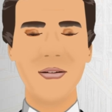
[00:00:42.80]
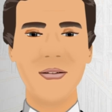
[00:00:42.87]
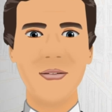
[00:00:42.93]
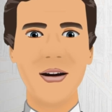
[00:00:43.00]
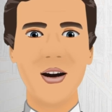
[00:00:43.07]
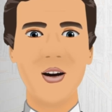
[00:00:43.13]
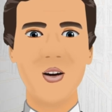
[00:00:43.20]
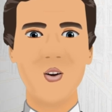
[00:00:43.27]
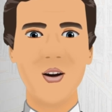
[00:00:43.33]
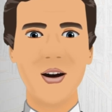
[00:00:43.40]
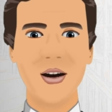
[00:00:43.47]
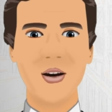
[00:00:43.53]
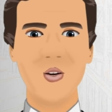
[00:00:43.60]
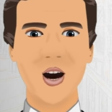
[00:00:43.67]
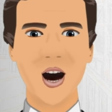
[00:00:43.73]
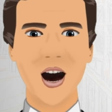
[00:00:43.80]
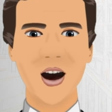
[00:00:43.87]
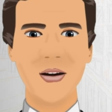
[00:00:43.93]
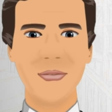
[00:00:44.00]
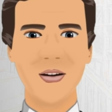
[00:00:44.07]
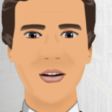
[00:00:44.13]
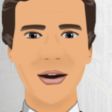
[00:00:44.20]
The International
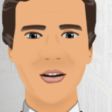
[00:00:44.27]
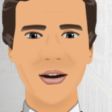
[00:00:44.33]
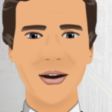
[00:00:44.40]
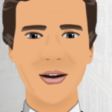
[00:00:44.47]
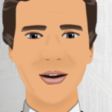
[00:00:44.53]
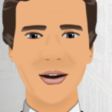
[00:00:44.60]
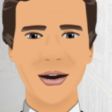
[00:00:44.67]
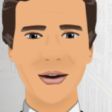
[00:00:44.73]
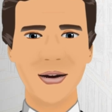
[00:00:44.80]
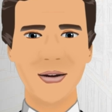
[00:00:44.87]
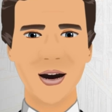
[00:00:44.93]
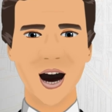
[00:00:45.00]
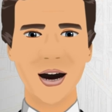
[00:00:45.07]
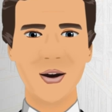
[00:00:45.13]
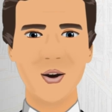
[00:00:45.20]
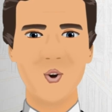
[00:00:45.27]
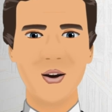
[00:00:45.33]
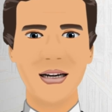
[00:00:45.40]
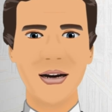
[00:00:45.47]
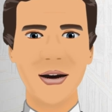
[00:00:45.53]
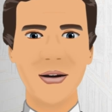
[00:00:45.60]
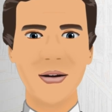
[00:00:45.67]
Olympic Committee,
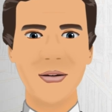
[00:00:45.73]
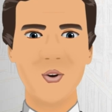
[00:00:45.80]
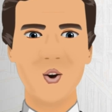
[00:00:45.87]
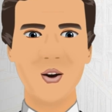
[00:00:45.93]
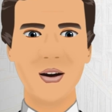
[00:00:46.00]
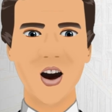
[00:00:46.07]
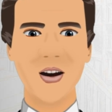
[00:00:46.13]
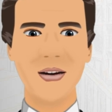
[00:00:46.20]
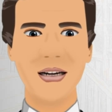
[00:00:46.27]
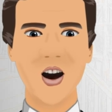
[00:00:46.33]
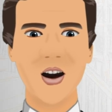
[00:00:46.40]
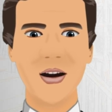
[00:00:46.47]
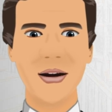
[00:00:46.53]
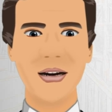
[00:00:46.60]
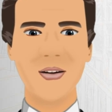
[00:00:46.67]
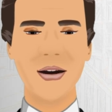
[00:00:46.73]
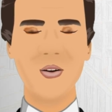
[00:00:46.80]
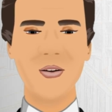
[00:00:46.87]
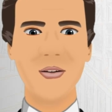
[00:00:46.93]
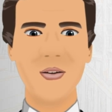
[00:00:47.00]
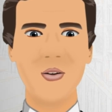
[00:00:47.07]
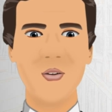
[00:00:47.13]
IOC, was also
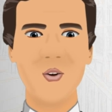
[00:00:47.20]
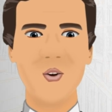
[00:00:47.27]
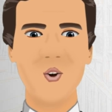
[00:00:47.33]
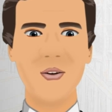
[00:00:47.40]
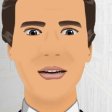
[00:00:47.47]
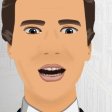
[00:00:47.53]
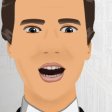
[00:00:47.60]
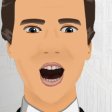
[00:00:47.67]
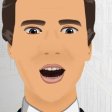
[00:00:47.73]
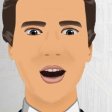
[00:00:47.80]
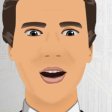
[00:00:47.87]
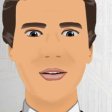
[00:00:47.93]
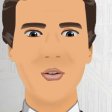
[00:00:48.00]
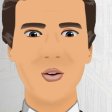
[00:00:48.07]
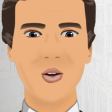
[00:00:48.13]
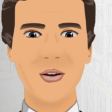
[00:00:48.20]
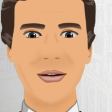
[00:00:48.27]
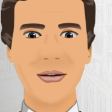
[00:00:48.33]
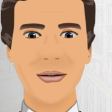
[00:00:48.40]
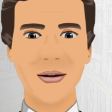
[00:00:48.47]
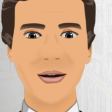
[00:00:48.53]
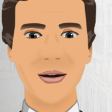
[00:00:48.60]
instituted during this congress.
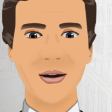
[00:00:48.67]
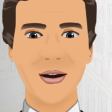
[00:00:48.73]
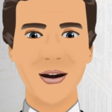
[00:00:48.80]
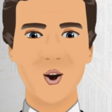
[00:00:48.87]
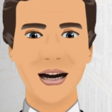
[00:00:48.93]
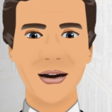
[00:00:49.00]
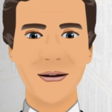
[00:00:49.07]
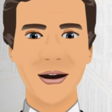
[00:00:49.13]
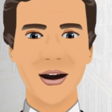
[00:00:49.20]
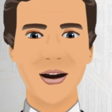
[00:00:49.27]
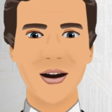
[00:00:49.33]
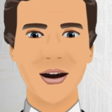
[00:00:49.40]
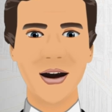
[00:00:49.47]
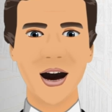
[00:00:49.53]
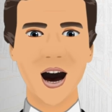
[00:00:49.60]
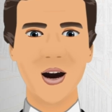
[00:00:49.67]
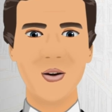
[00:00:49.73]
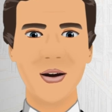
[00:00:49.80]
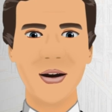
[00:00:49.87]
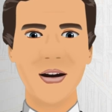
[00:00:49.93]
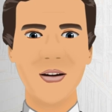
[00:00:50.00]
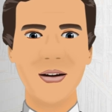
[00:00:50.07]
Despite many
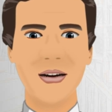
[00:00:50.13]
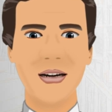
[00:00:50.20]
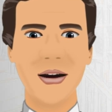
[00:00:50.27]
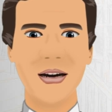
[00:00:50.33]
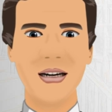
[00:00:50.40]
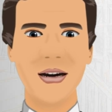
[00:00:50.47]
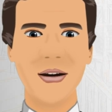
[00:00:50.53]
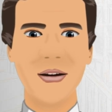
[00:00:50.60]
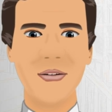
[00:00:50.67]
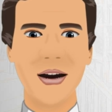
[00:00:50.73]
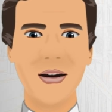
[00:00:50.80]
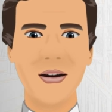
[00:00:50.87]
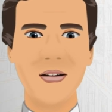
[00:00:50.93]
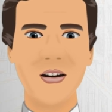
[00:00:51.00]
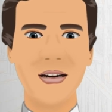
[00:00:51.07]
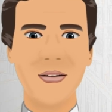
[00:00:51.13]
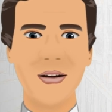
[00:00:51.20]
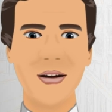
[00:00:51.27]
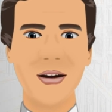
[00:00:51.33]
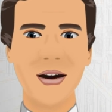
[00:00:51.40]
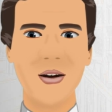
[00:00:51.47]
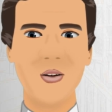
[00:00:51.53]
obstacles and setbacks,
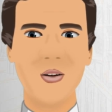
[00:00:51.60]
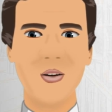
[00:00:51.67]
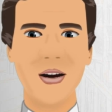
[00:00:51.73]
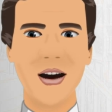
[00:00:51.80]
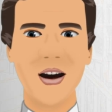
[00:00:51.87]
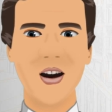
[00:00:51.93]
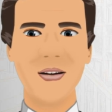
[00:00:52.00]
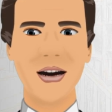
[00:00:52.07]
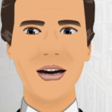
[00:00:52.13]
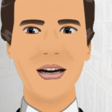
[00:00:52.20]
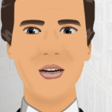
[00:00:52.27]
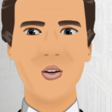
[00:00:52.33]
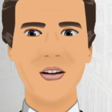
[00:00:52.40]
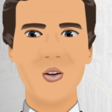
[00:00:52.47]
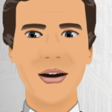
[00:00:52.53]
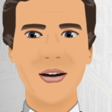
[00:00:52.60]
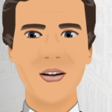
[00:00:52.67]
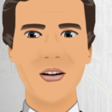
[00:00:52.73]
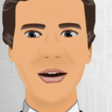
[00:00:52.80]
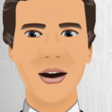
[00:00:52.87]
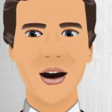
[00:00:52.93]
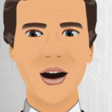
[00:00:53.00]
the 1896
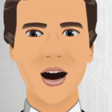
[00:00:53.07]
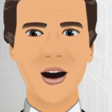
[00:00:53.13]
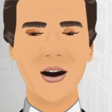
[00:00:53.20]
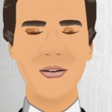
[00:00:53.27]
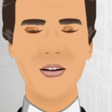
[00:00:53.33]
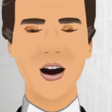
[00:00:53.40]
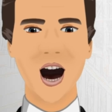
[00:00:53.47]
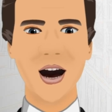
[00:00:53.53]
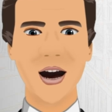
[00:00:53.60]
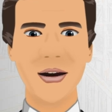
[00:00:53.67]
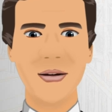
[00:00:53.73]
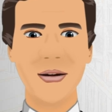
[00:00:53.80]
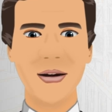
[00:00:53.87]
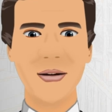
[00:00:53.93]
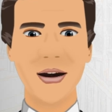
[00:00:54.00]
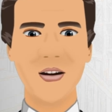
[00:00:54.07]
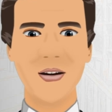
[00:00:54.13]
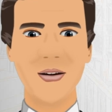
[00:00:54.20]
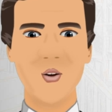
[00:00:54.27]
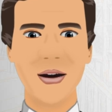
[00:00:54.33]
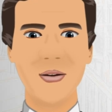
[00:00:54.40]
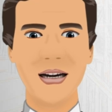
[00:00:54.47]
Olympics were regarded as a
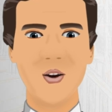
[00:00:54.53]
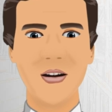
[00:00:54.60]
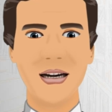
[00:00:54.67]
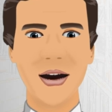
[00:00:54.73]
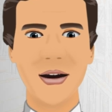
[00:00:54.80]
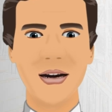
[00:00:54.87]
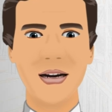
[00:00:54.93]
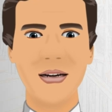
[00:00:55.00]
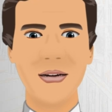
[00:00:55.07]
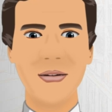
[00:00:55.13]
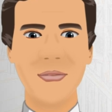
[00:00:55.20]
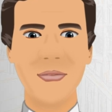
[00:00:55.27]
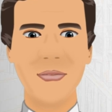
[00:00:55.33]
great success.